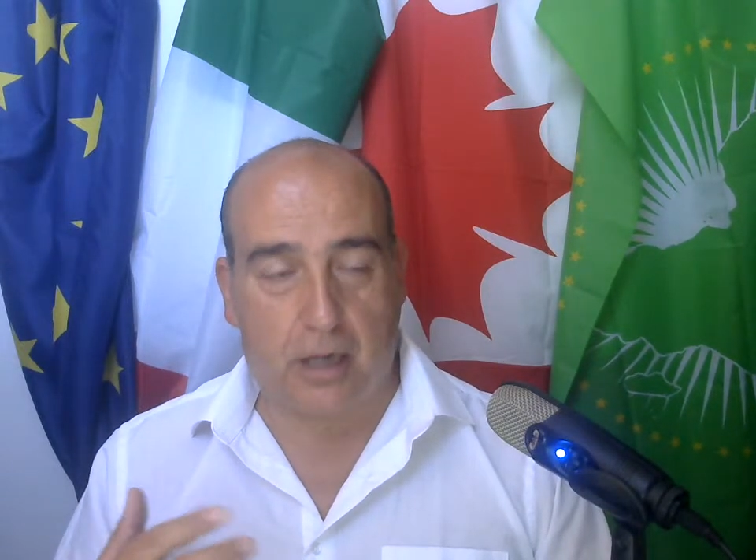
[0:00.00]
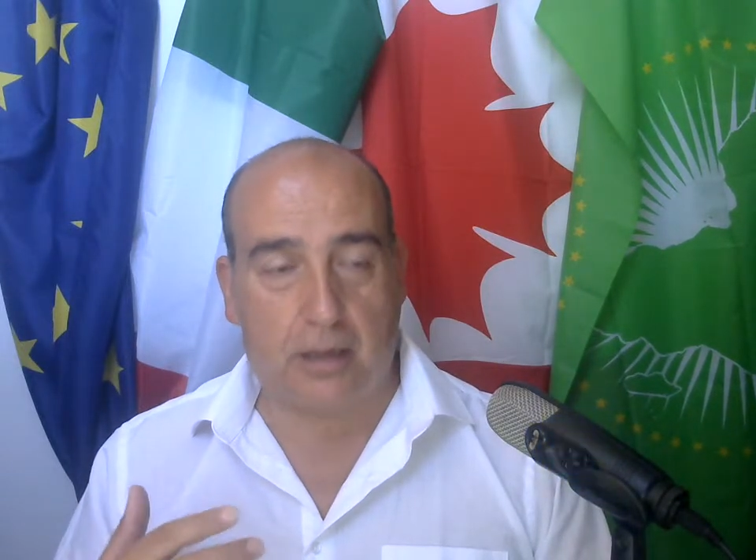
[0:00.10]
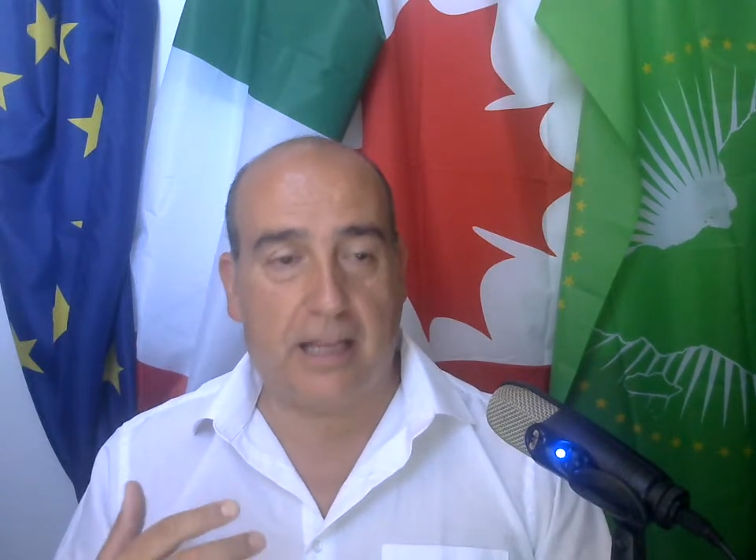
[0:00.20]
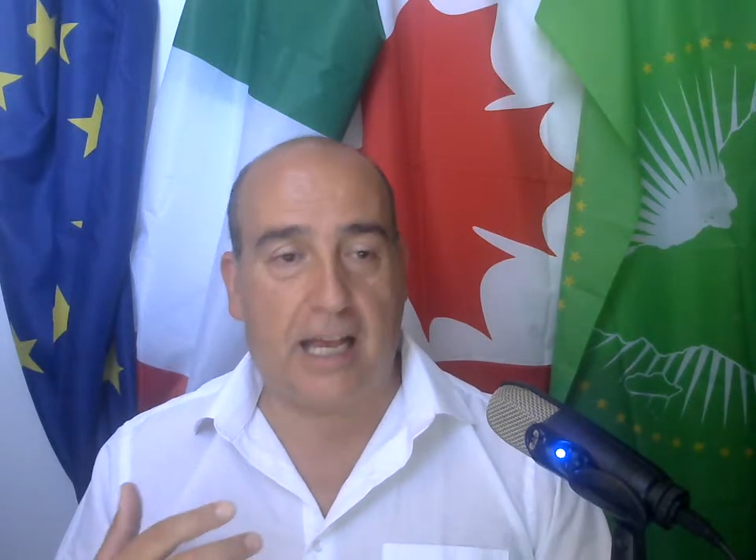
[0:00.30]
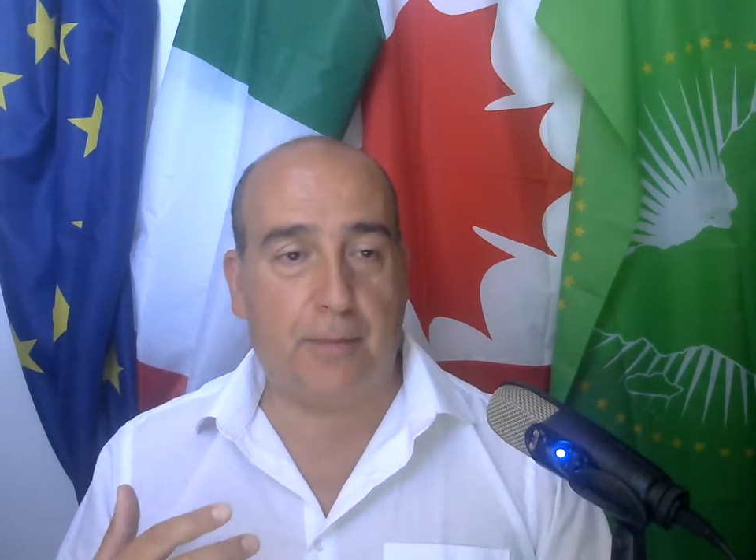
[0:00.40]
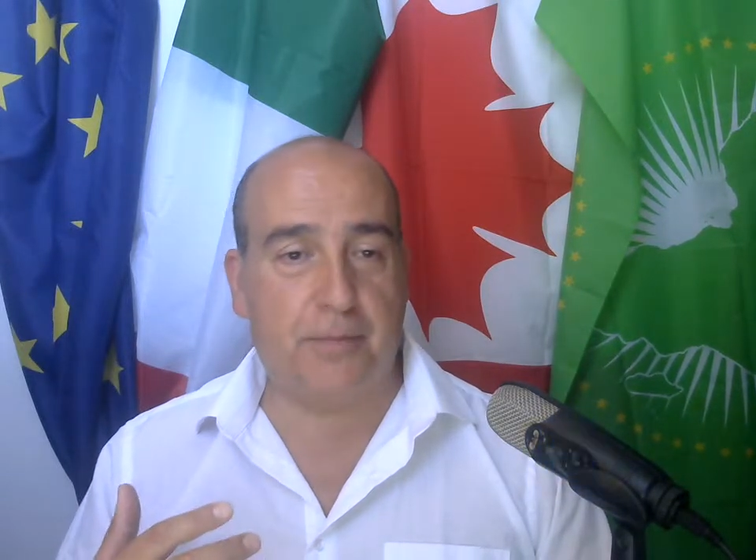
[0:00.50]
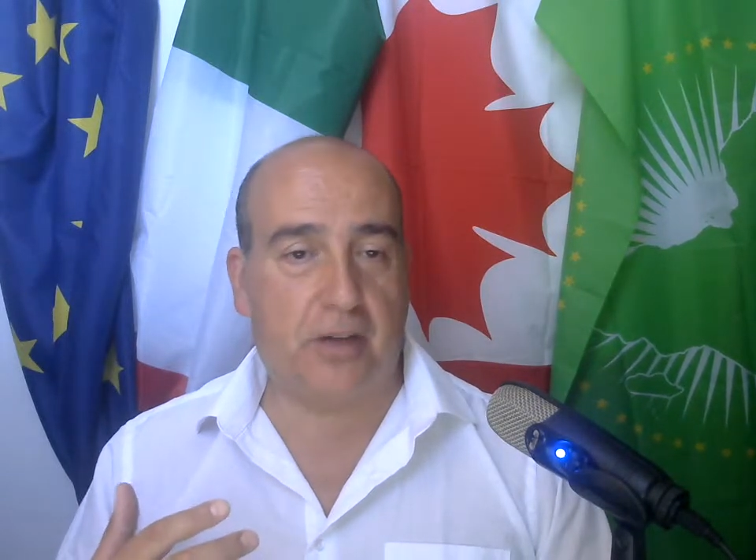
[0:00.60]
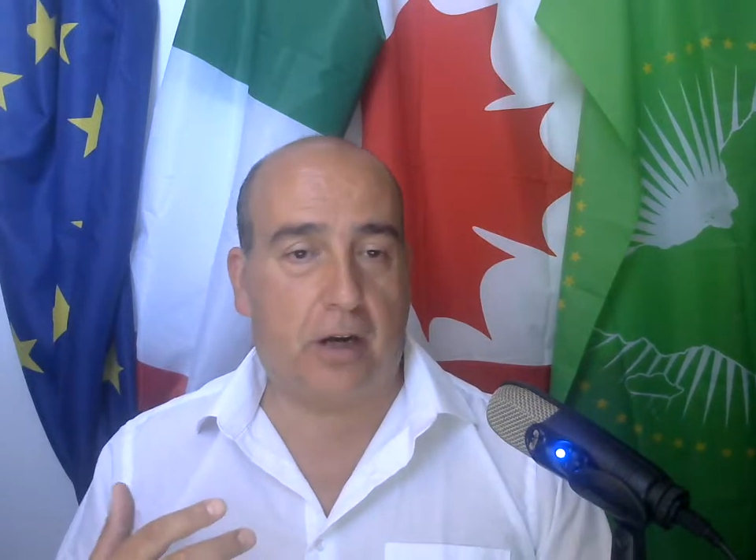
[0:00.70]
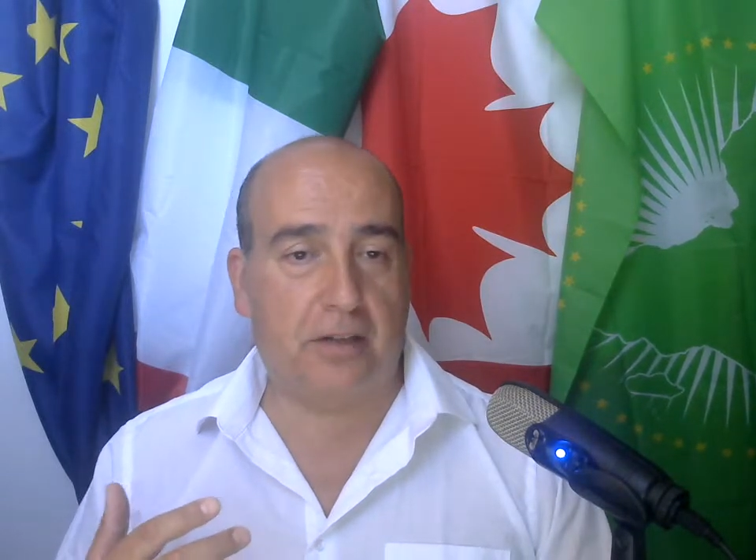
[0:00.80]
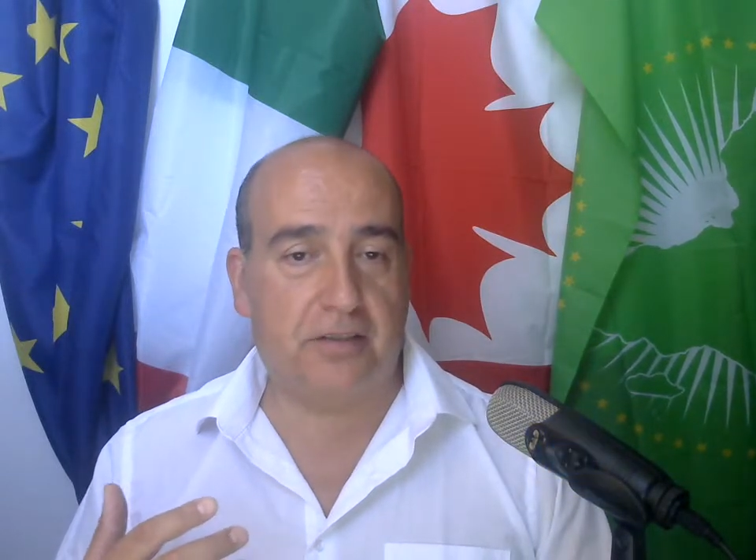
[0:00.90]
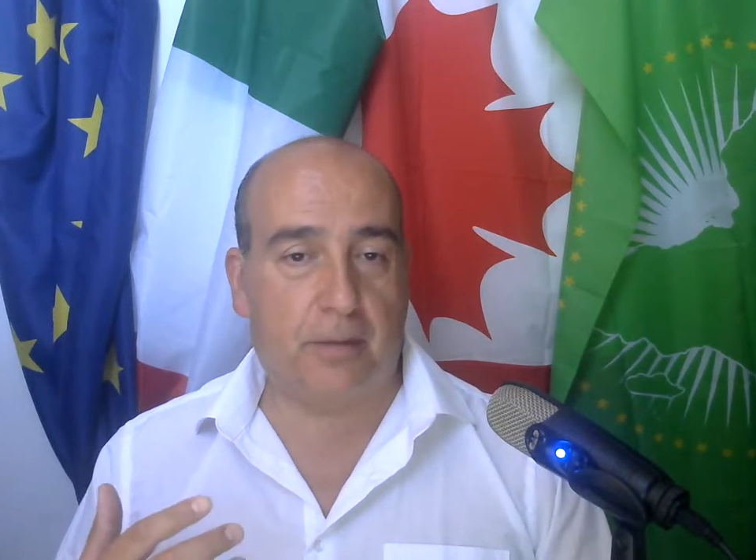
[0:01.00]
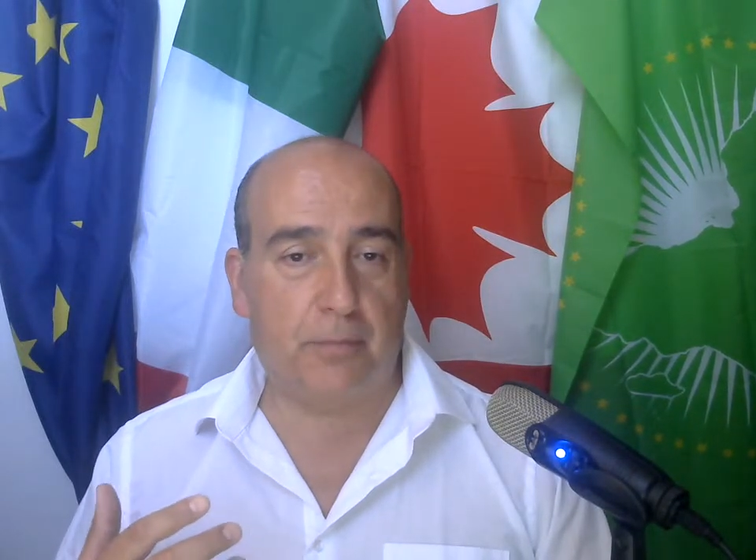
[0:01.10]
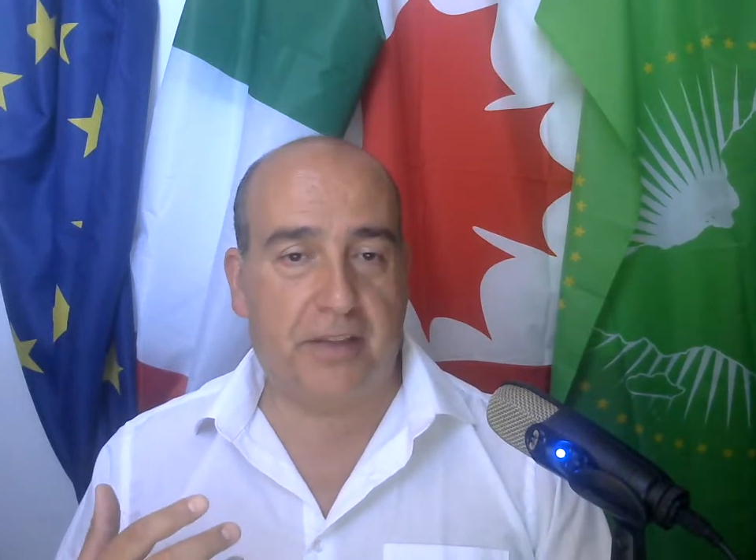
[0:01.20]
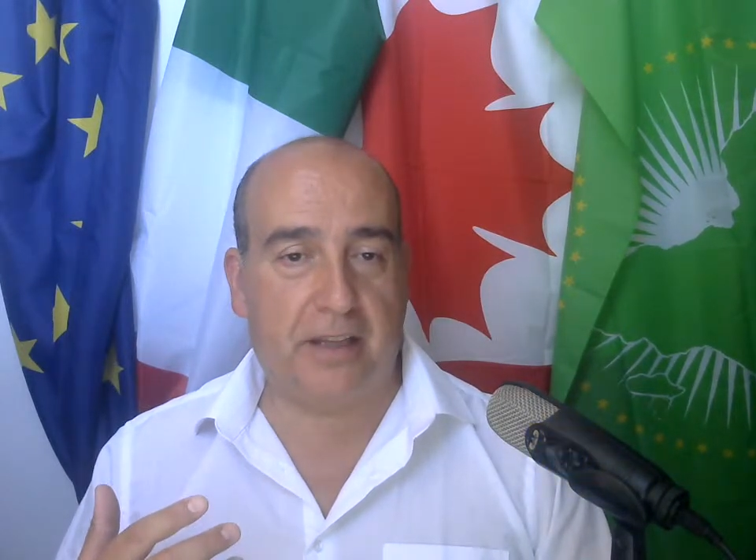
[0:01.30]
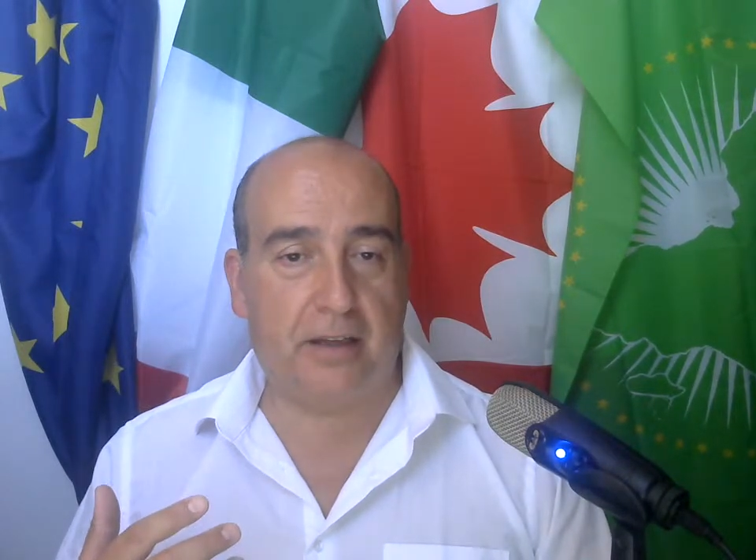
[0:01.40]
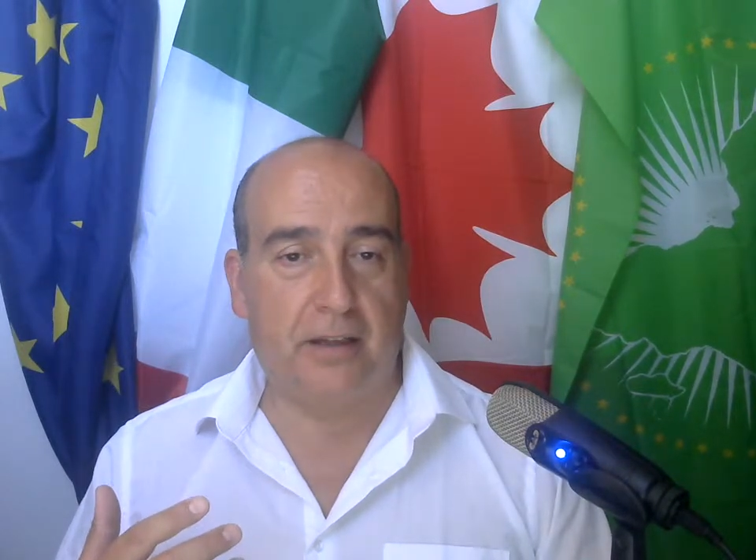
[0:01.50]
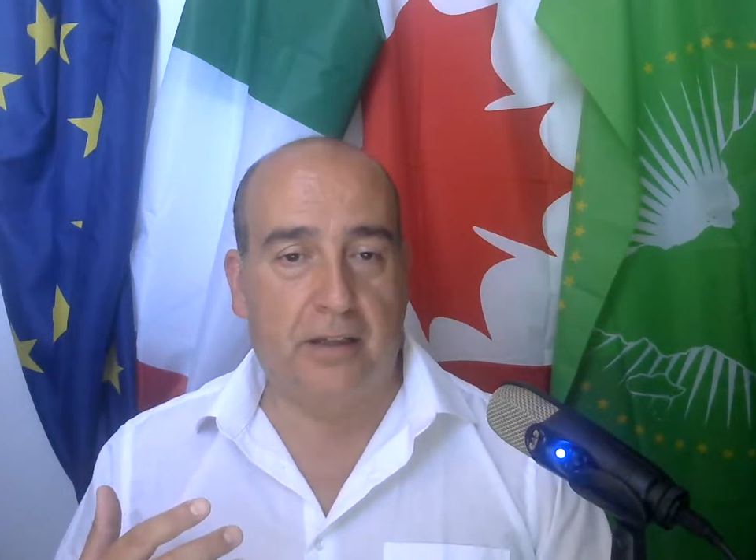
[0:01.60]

Our labs are something